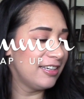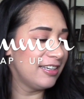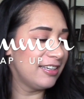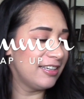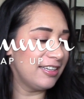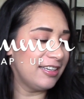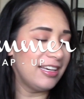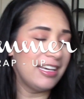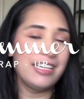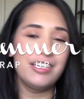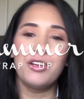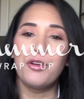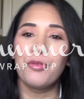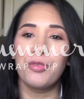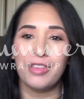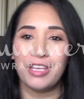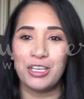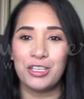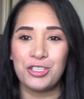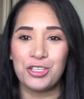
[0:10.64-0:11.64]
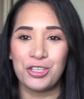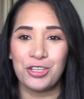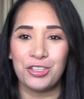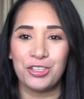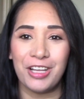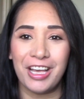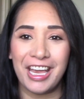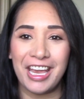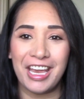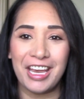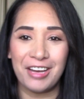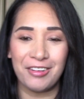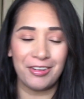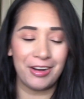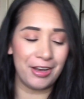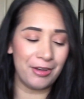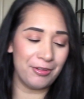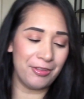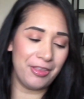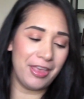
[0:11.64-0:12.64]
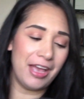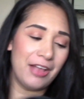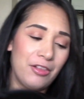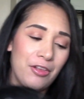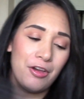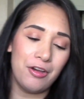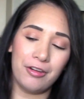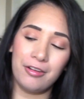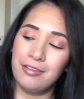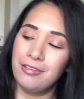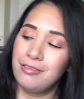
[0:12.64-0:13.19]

I don't think she'll hang around that long.